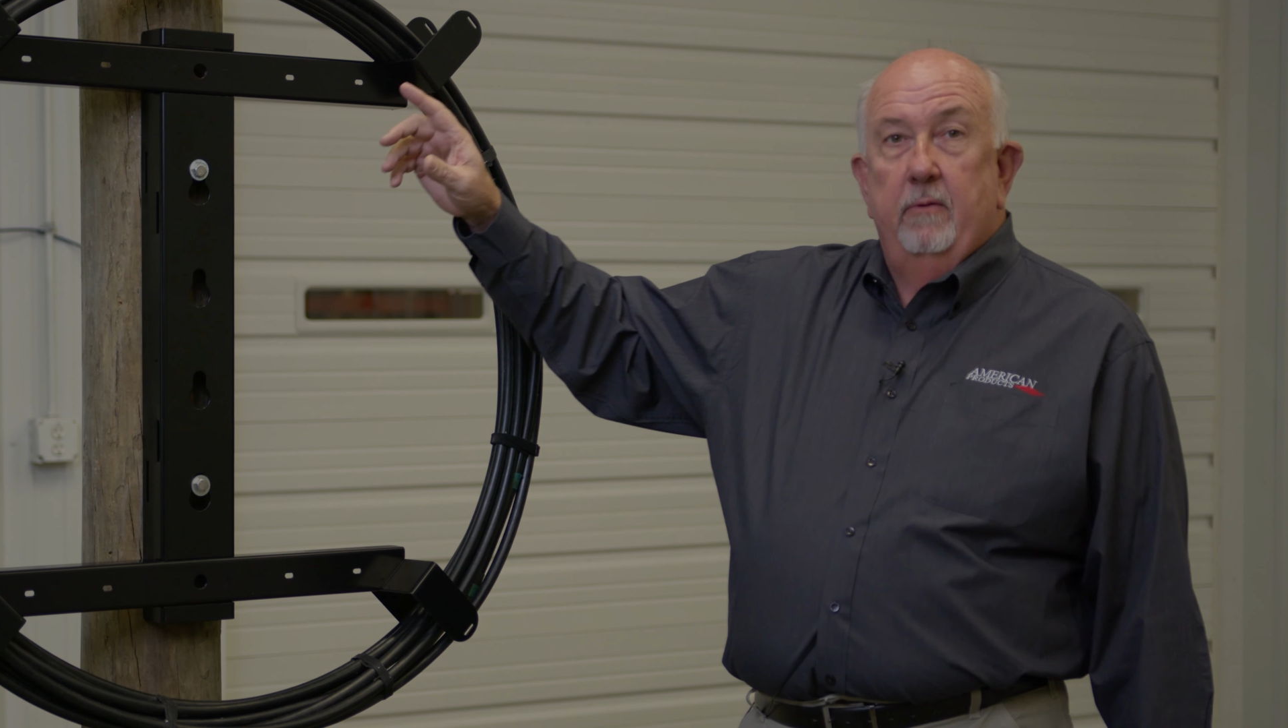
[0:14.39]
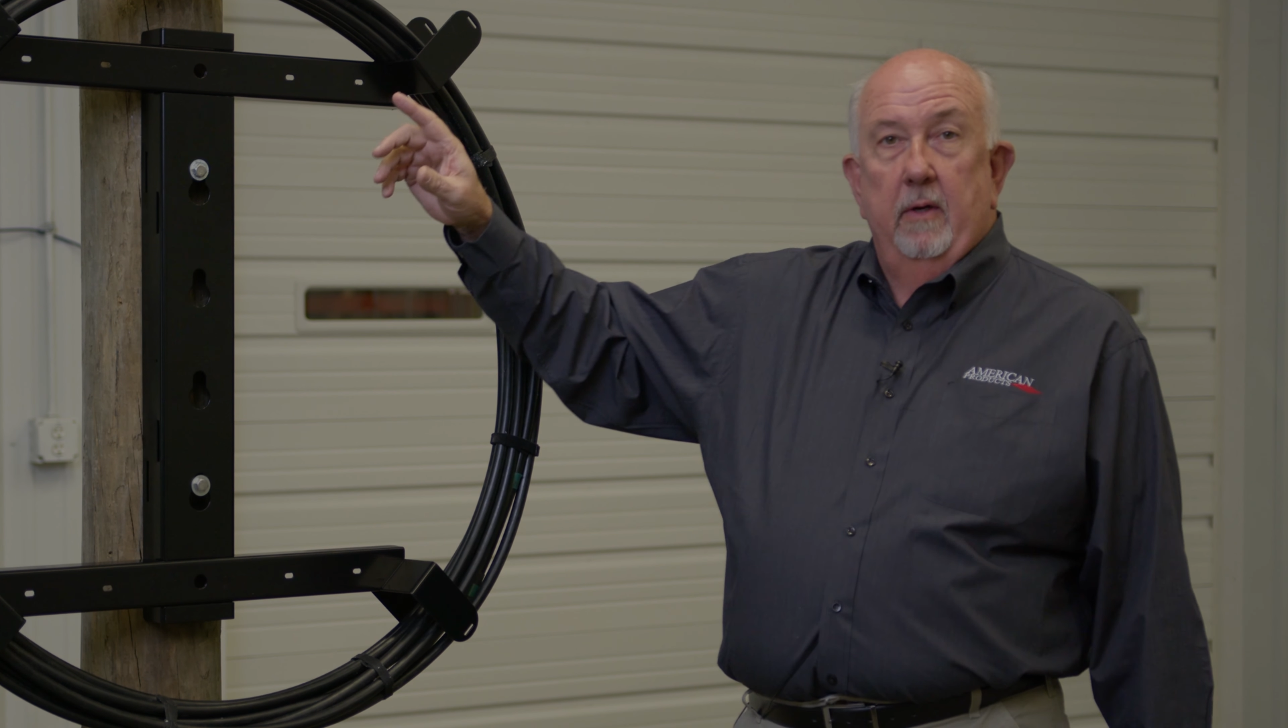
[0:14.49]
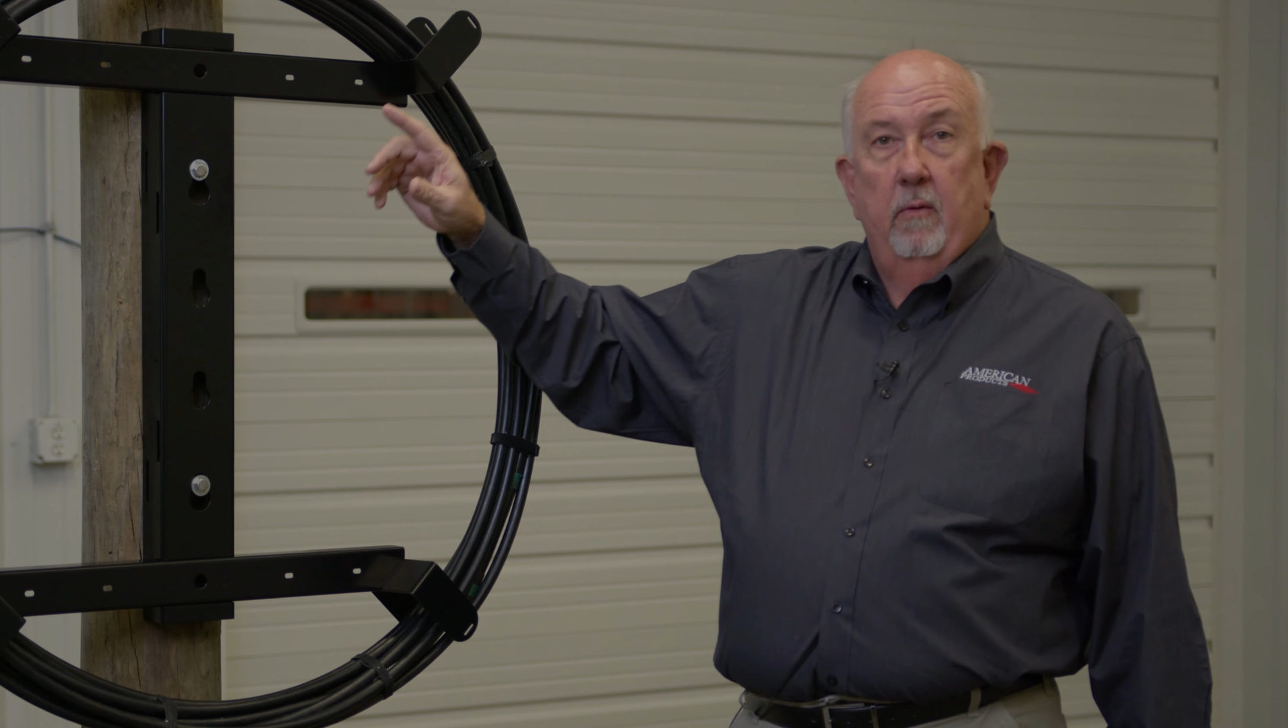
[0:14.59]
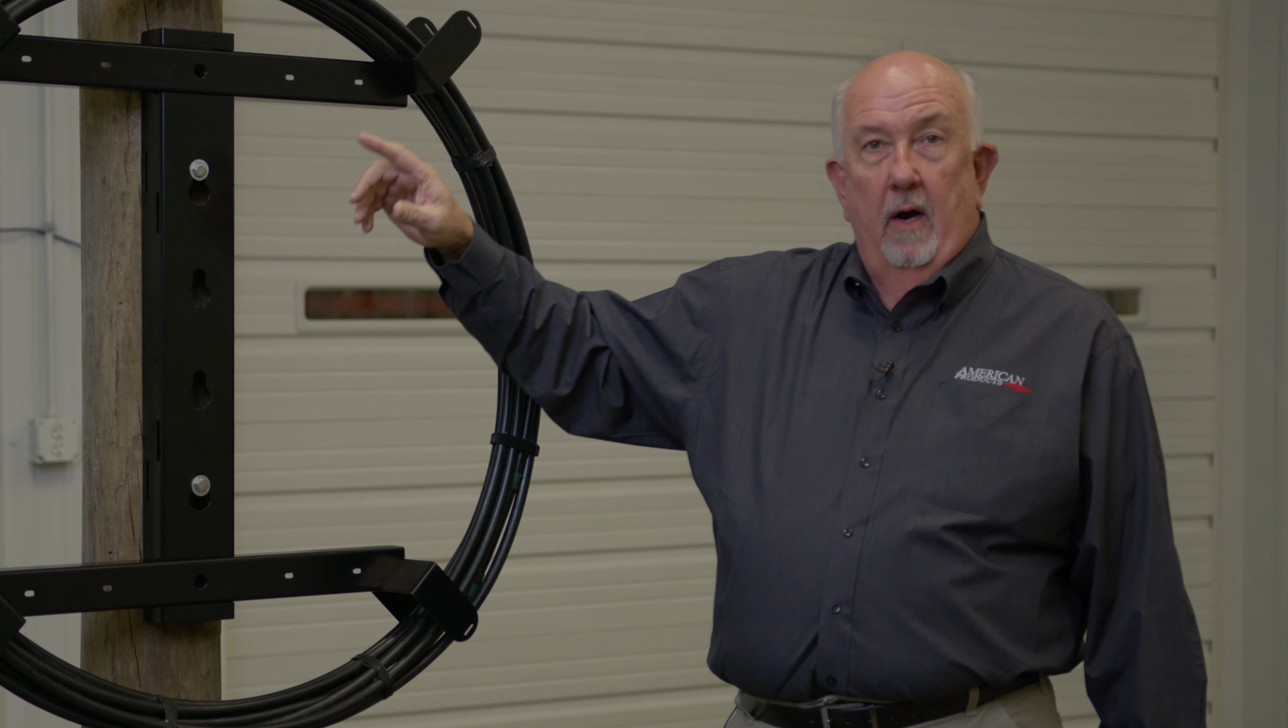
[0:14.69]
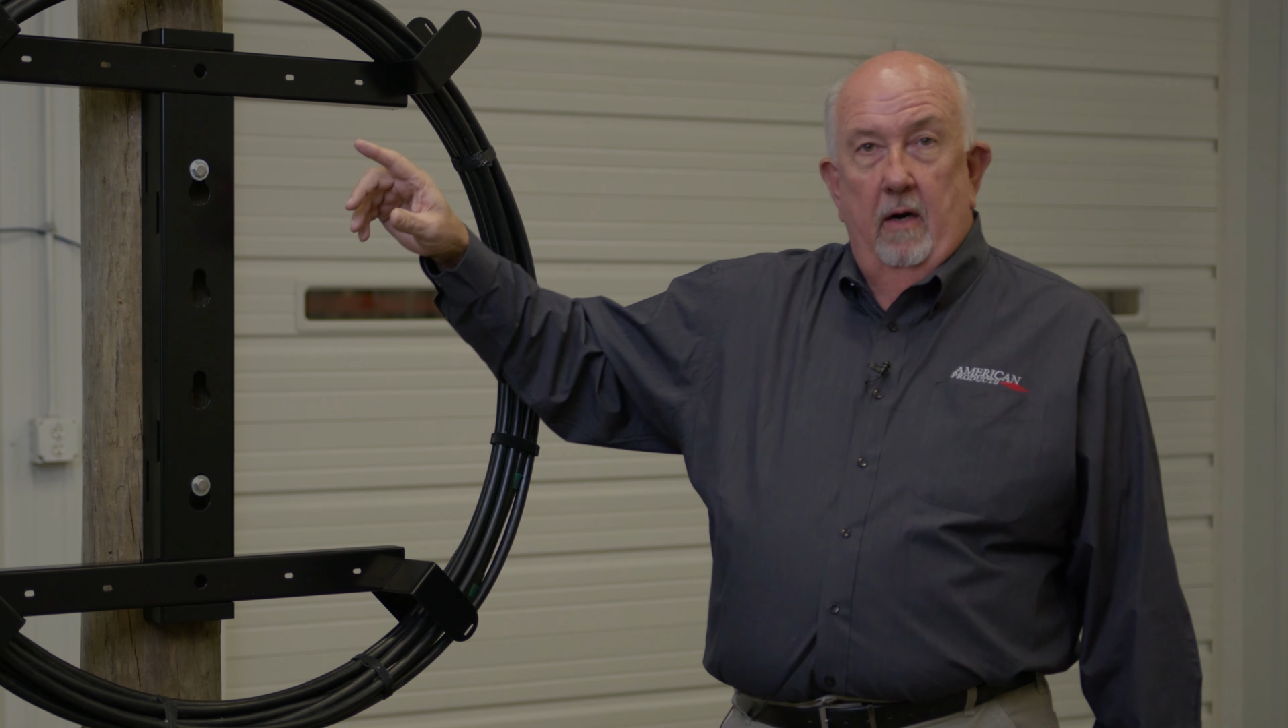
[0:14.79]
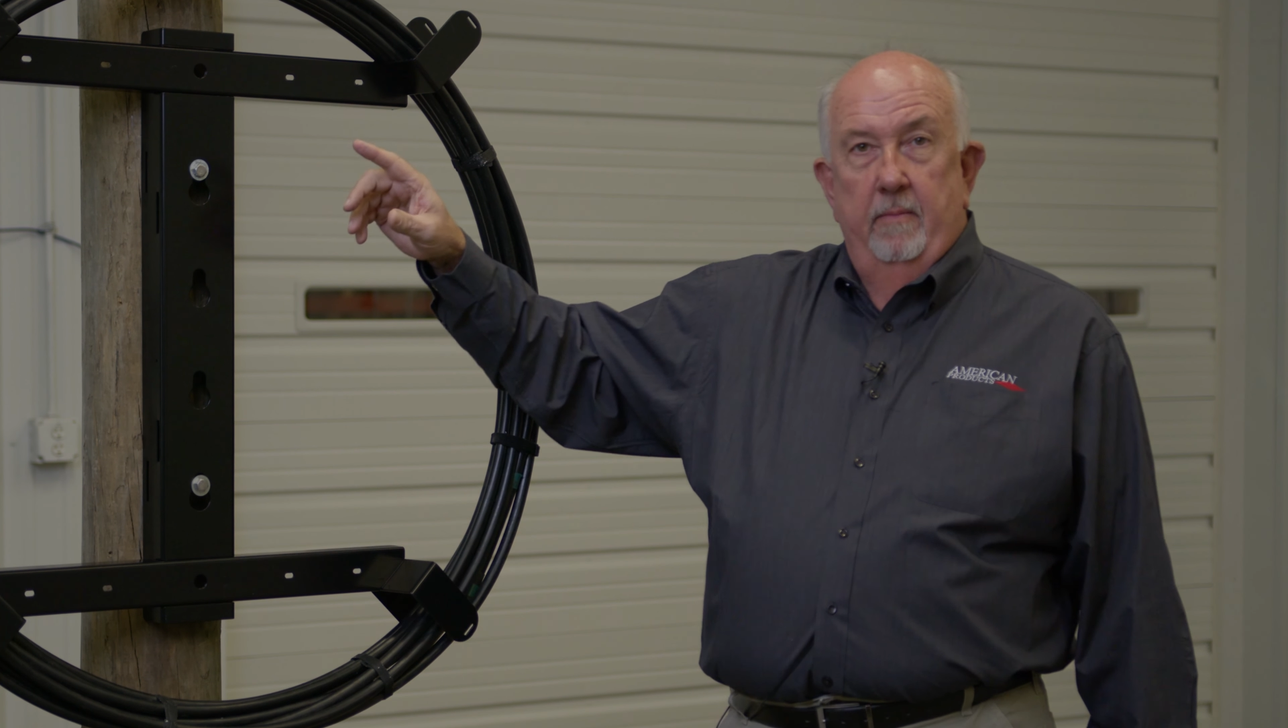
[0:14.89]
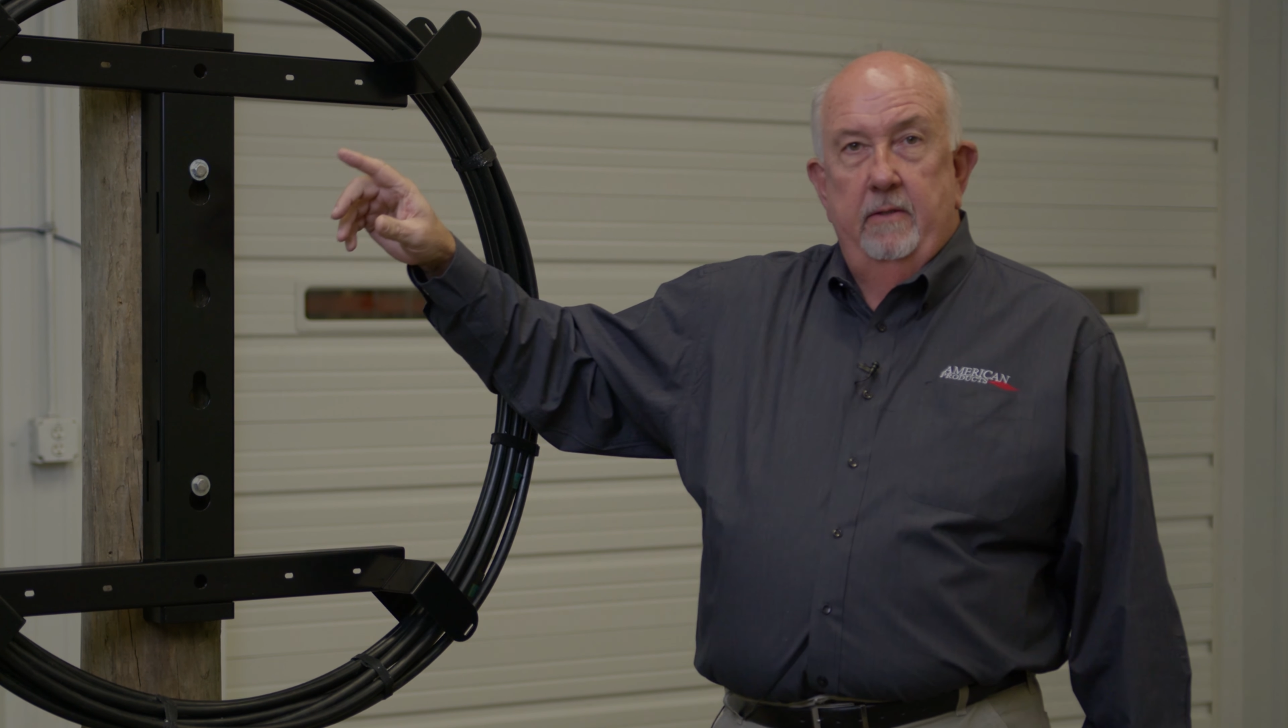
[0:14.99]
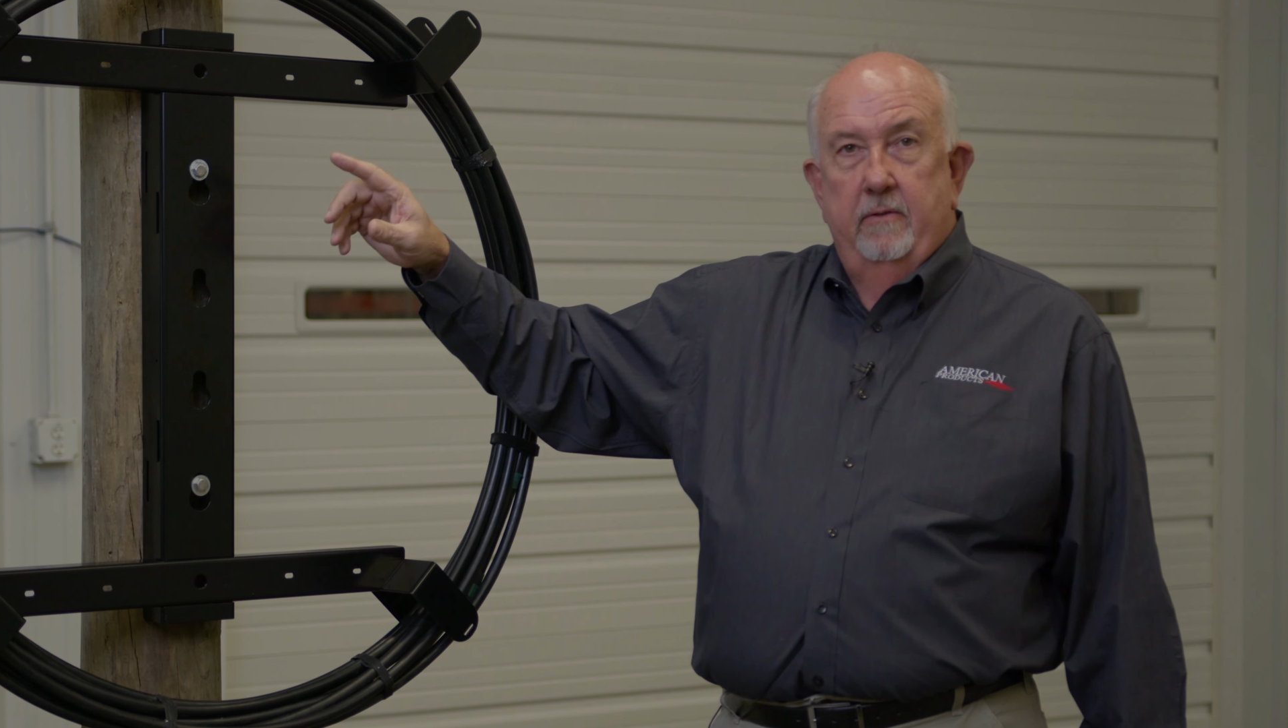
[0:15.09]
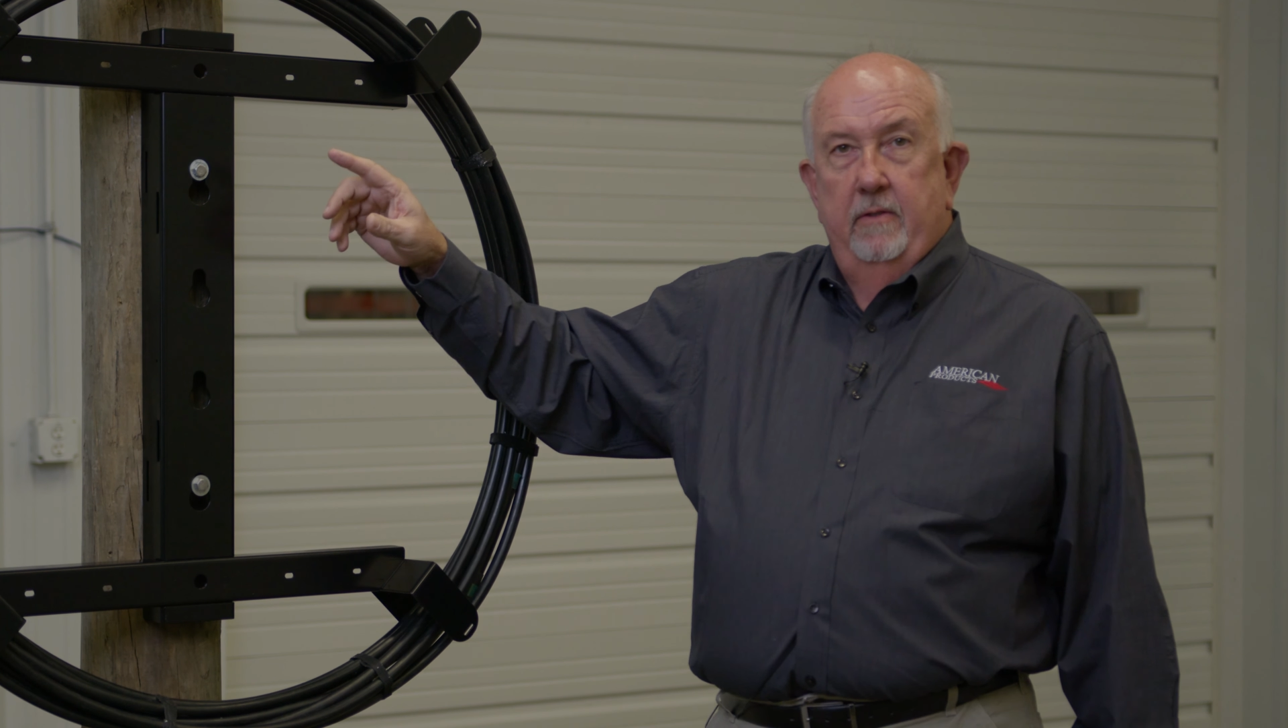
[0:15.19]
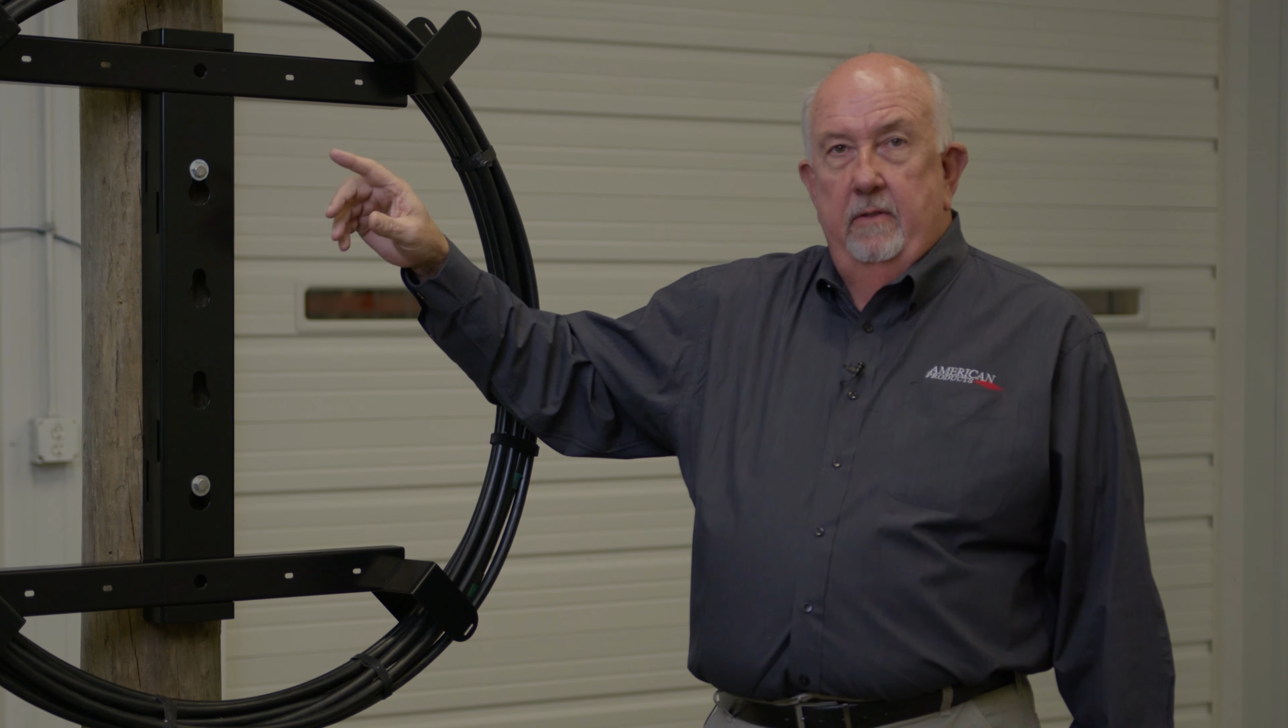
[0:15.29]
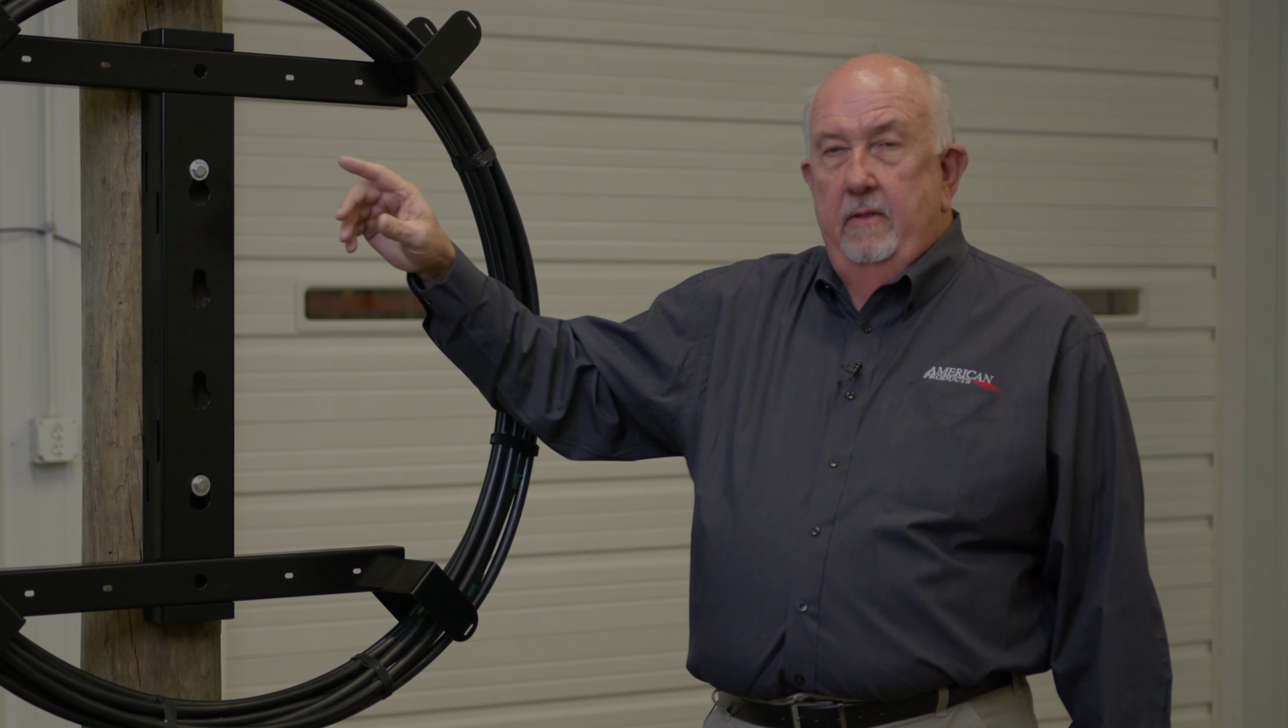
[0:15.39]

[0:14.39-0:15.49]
requirements.